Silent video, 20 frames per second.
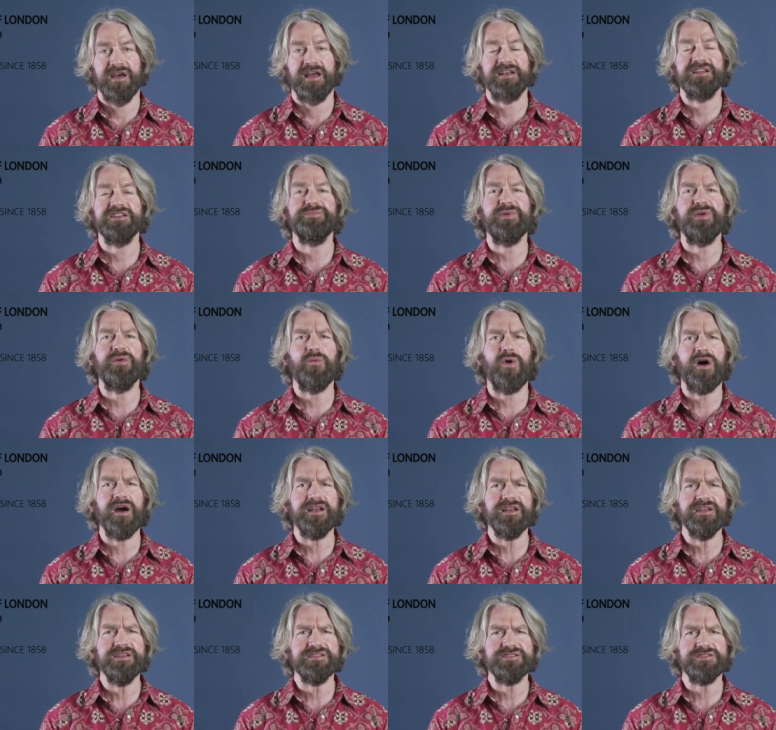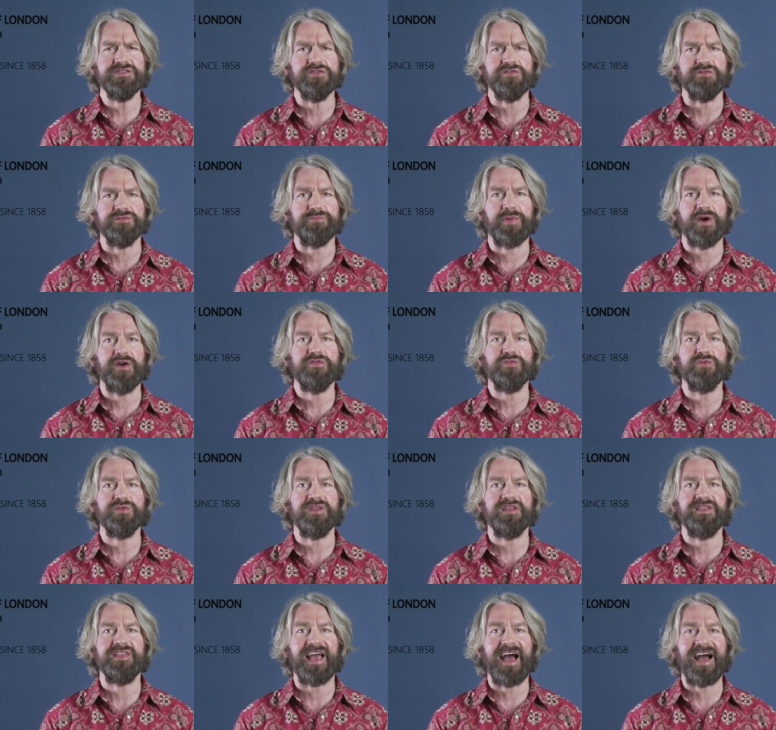It has been widely assumed, both
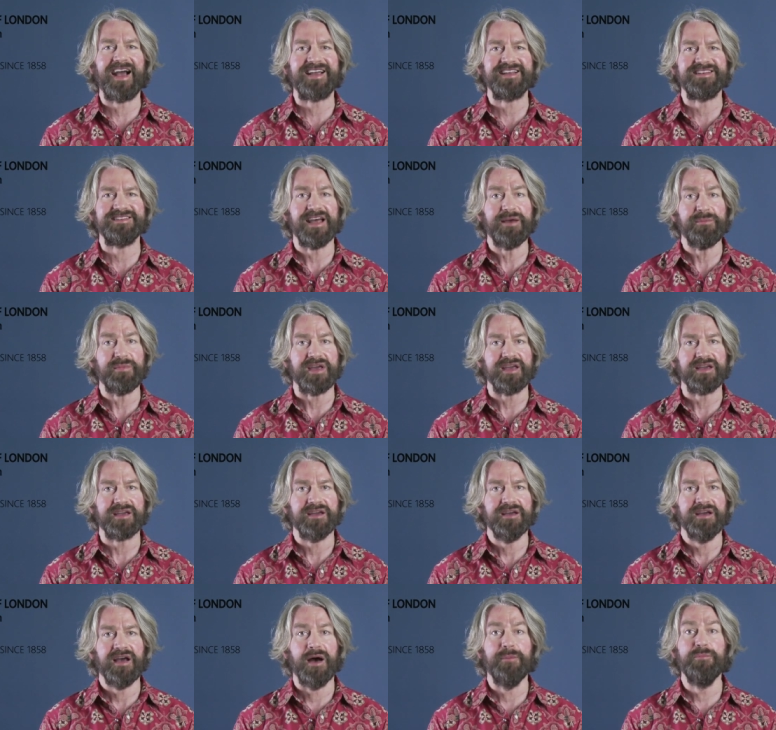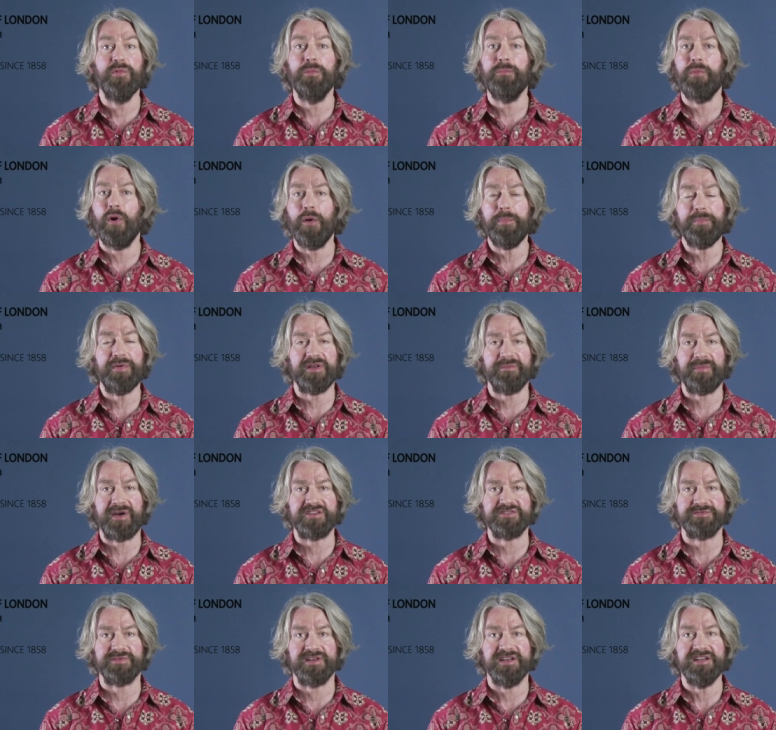within the academic and more popular
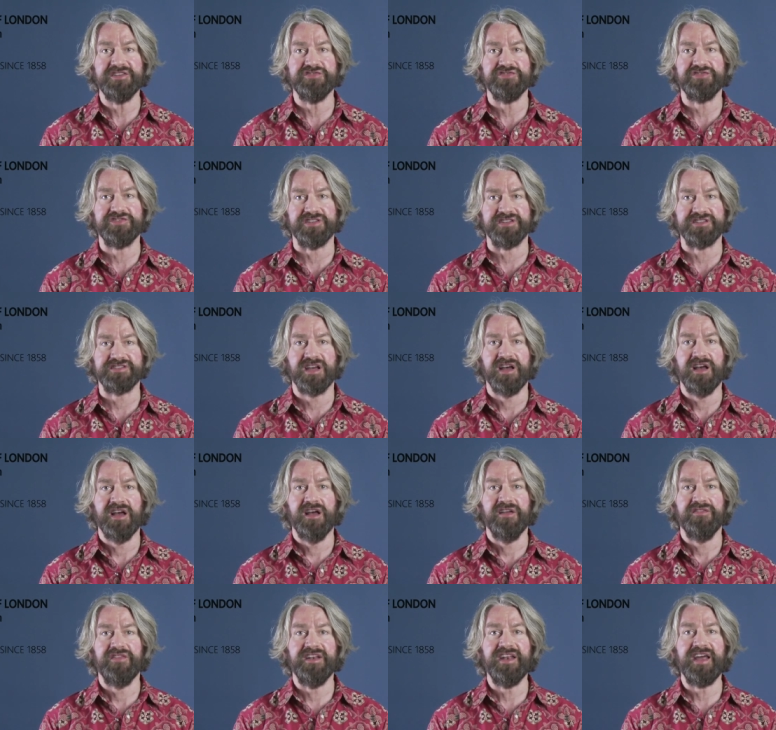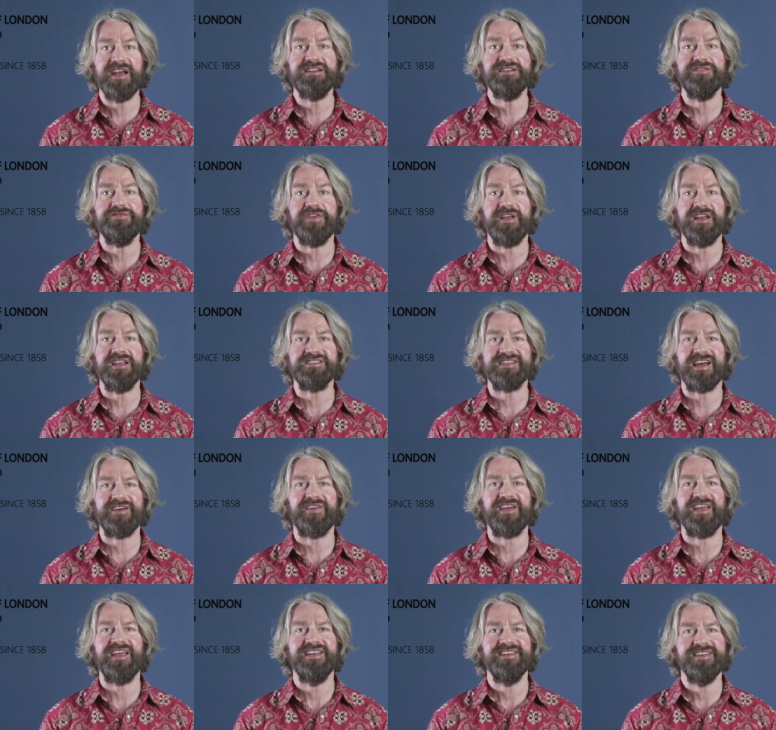management literatures, that negative feelings have
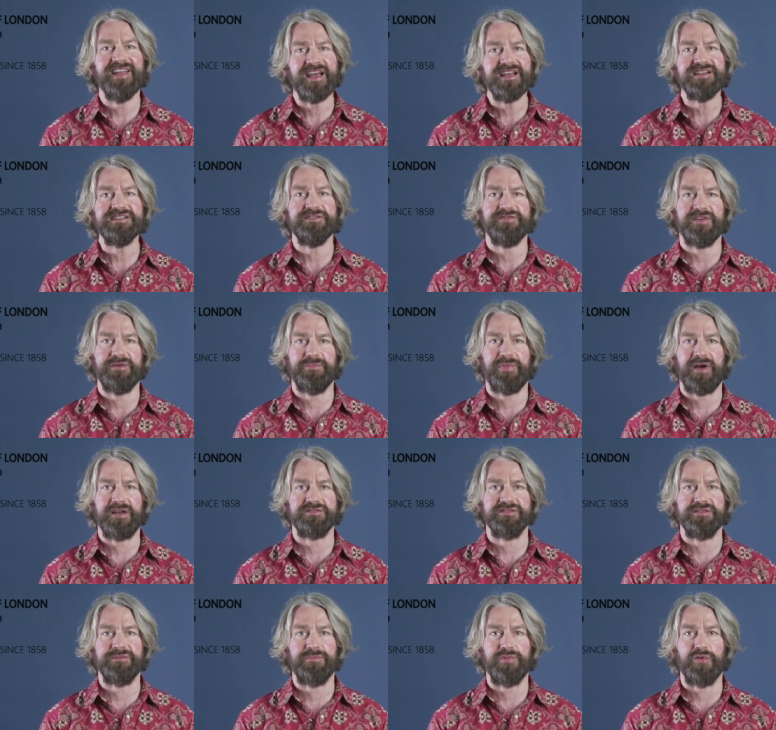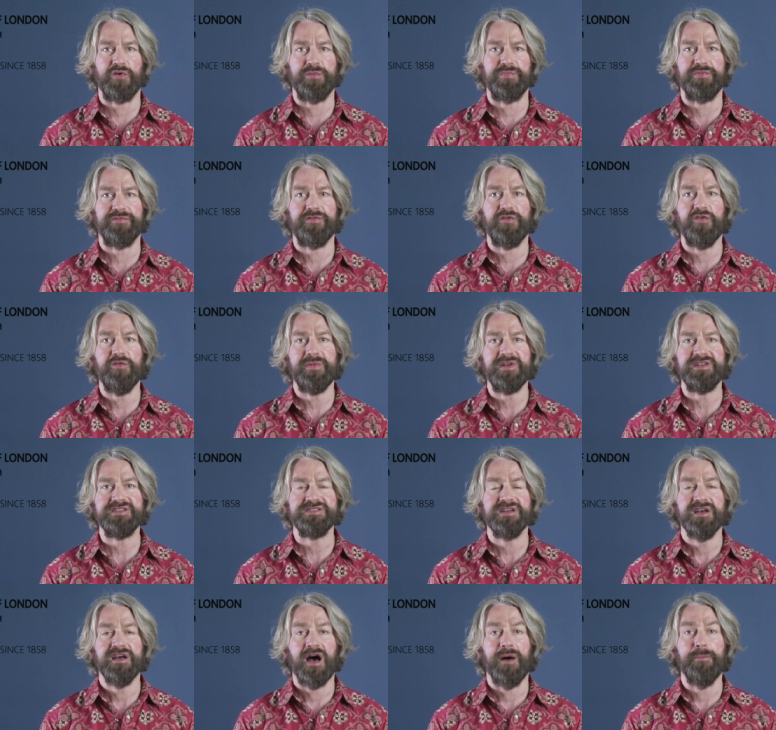a negative impact on employee
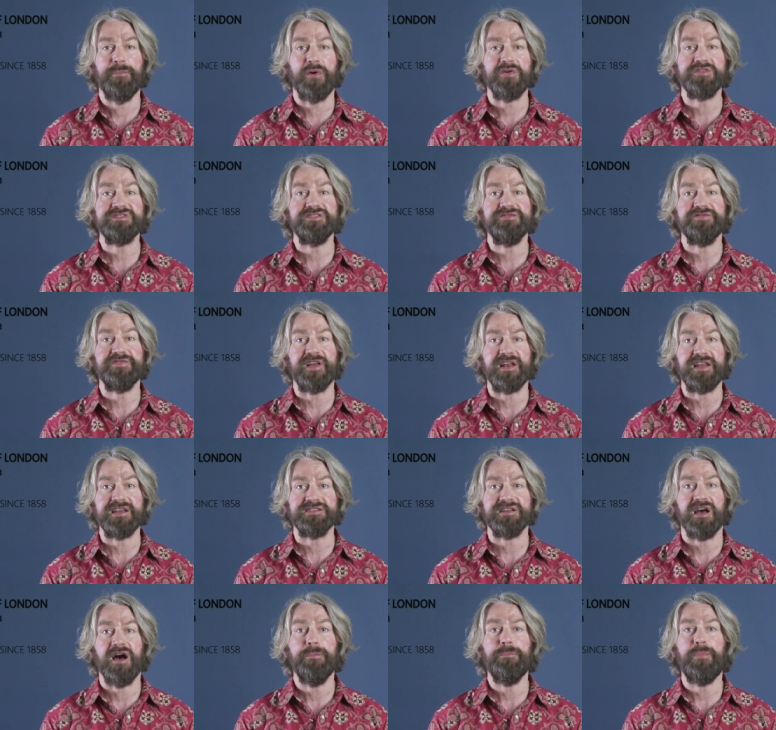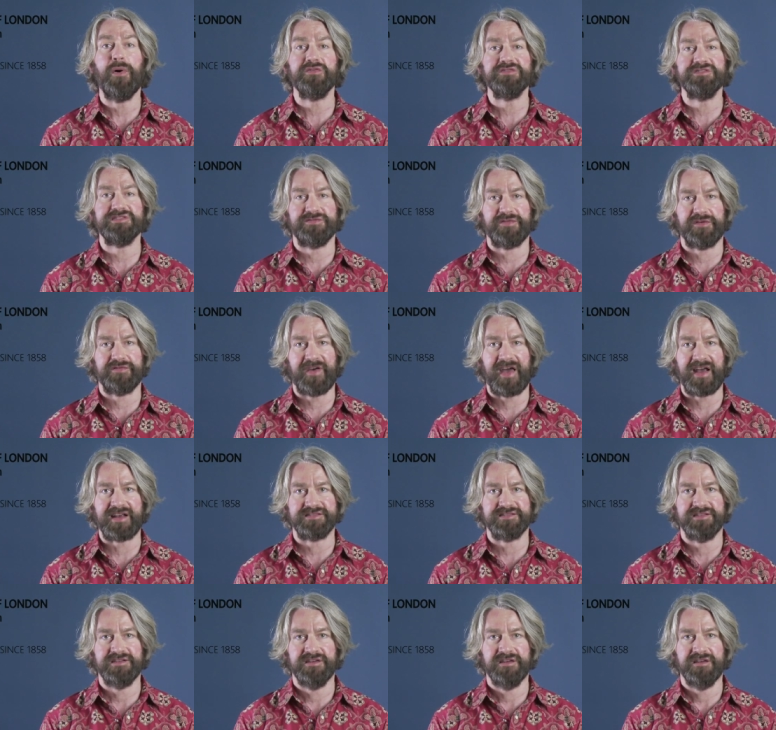performance and positive feelings a positive
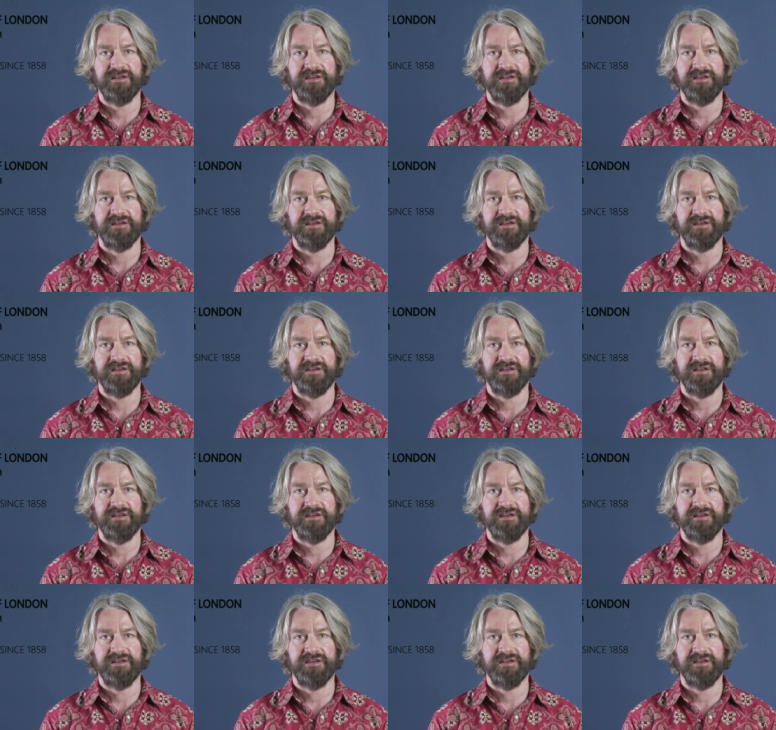effect.